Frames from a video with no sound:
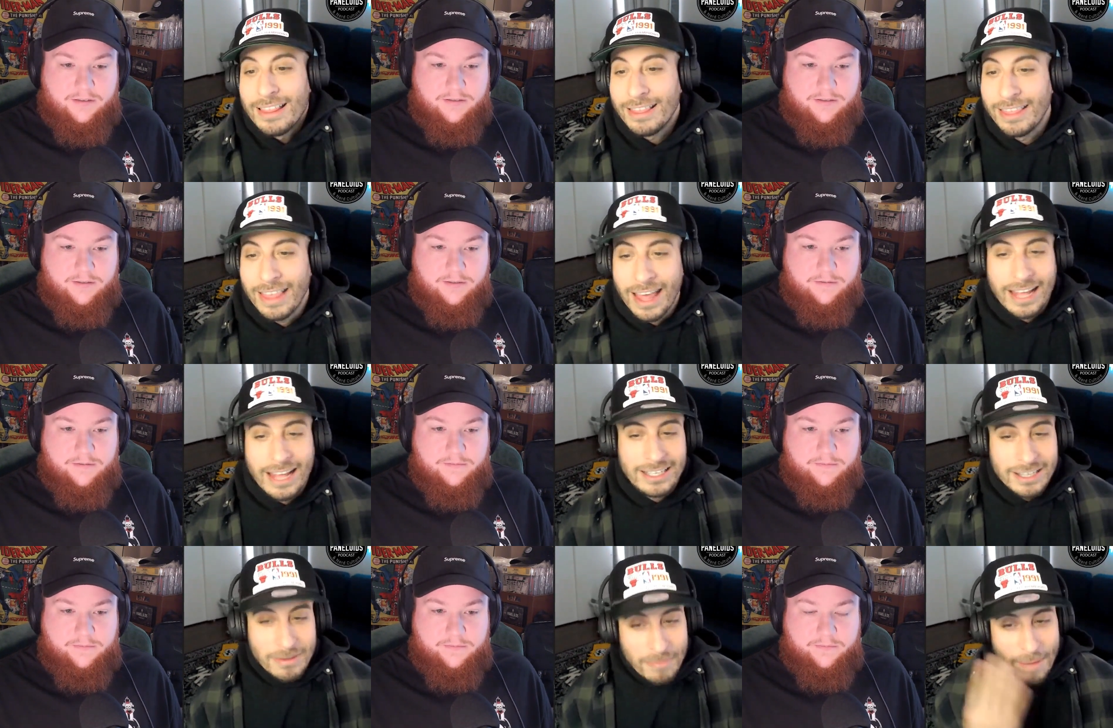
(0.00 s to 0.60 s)
Speaker 1: That's in
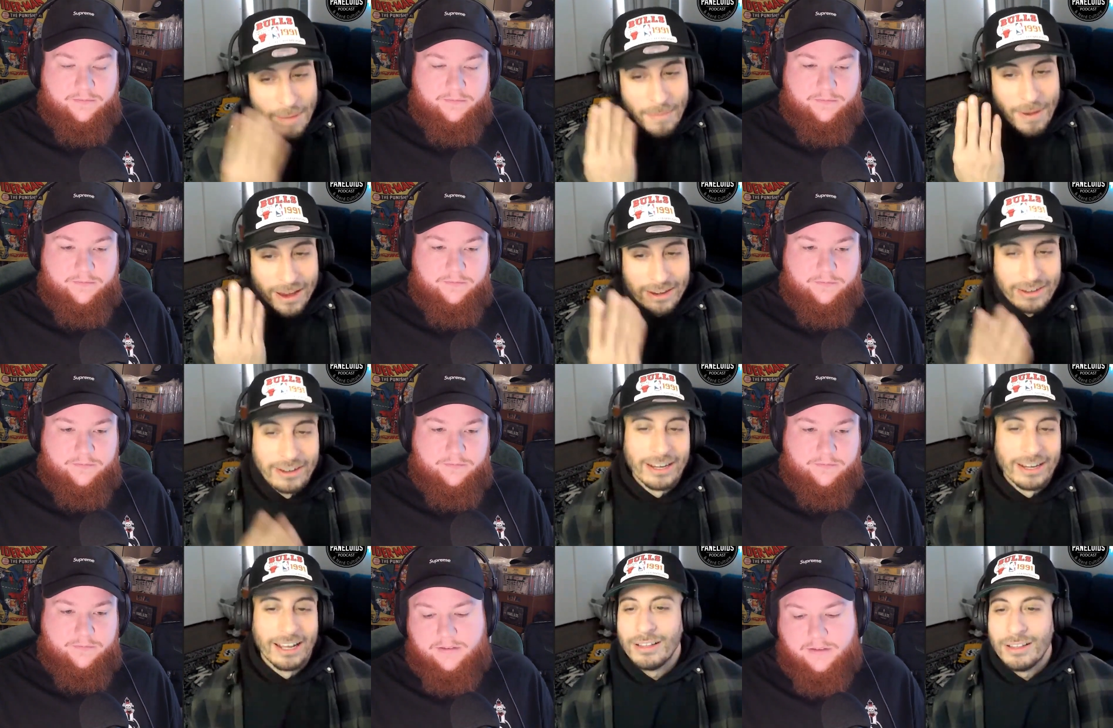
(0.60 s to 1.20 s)
my mind right
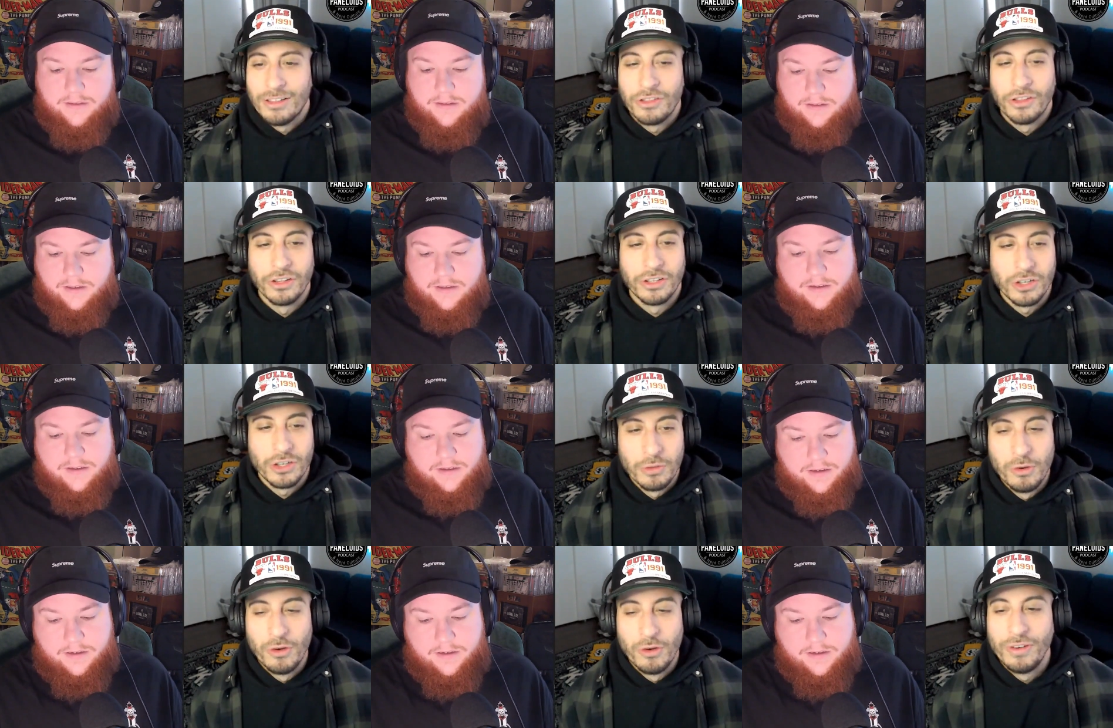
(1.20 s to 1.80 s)
now. The two
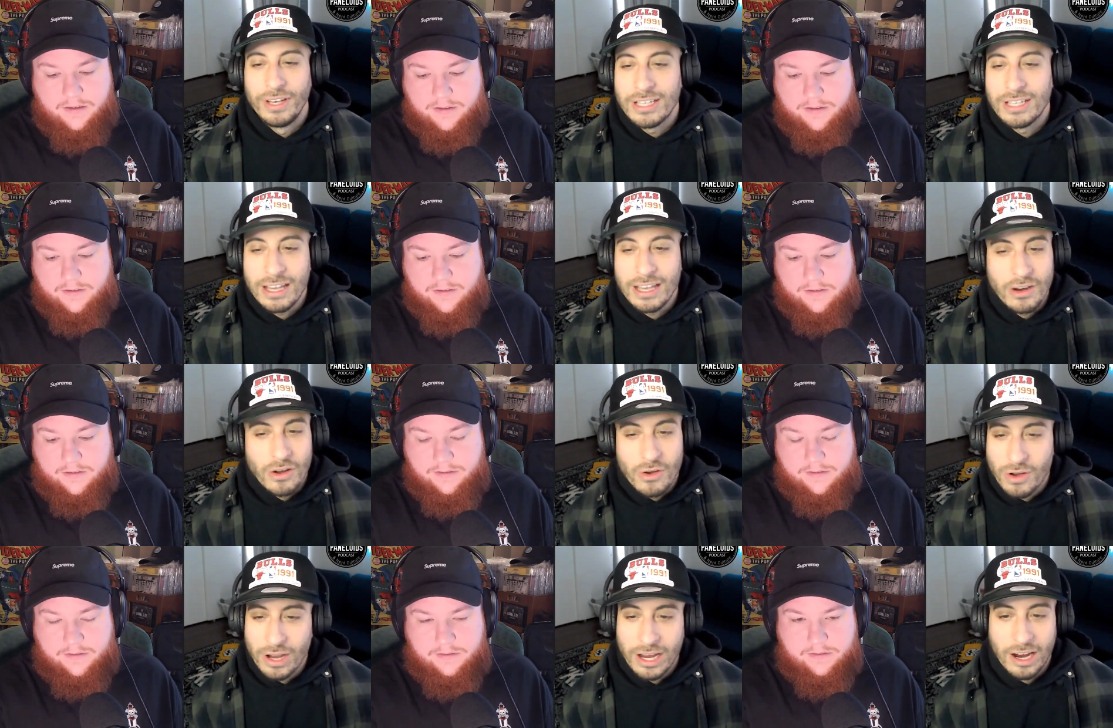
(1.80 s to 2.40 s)
movies I don't
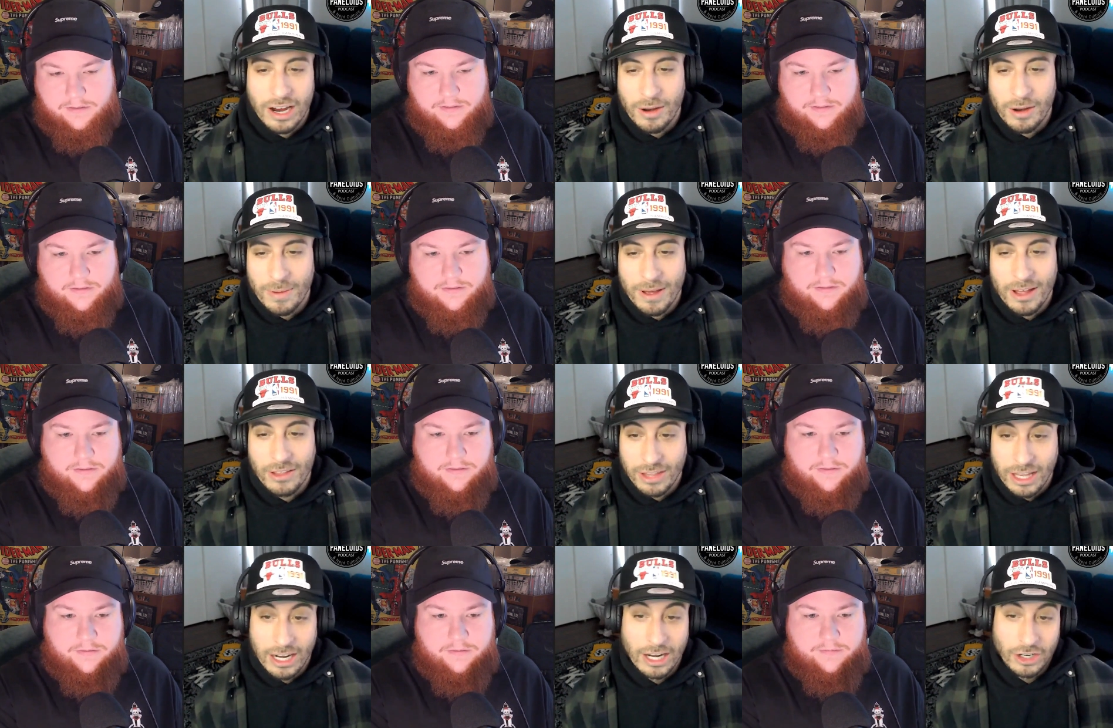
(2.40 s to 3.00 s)
care about that
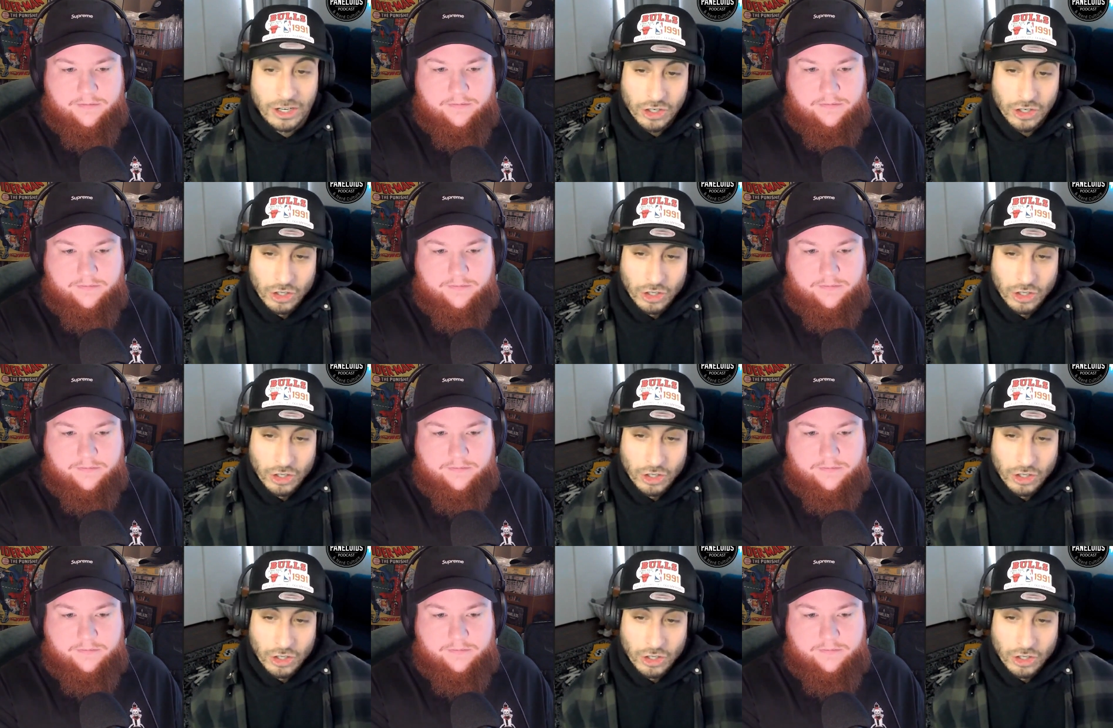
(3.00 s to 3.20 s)
I should,